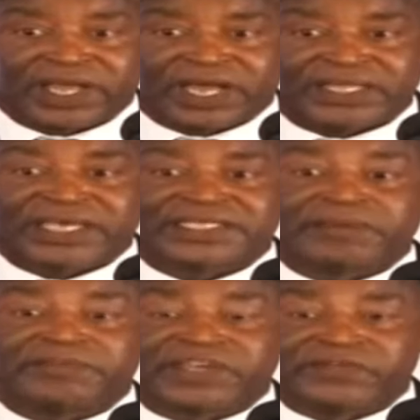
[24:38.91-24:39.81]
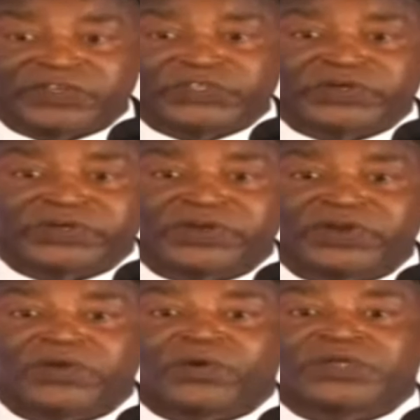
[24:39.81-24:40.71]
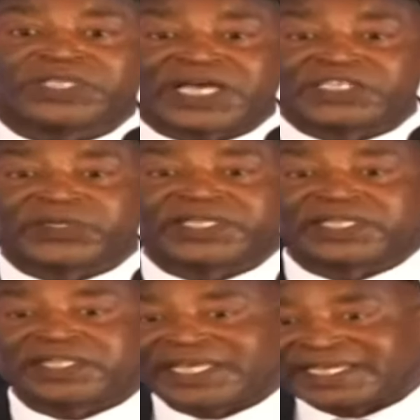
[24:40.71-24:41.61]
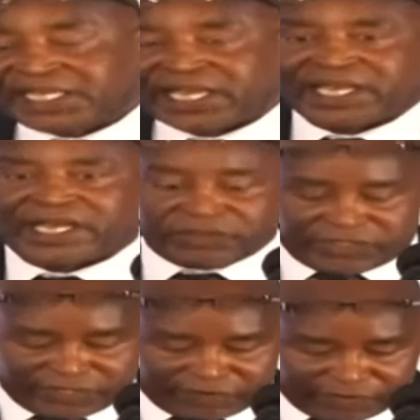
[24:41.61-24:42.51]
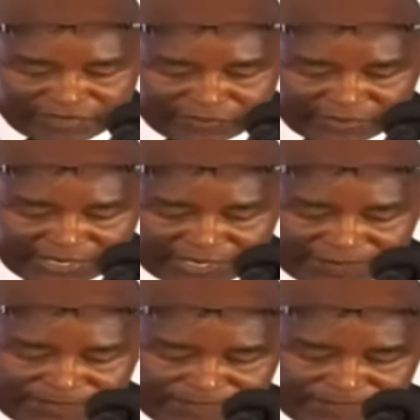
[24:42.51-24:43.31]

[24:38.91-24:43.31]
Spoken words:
At that time, the division was actually the entire county of Makueni.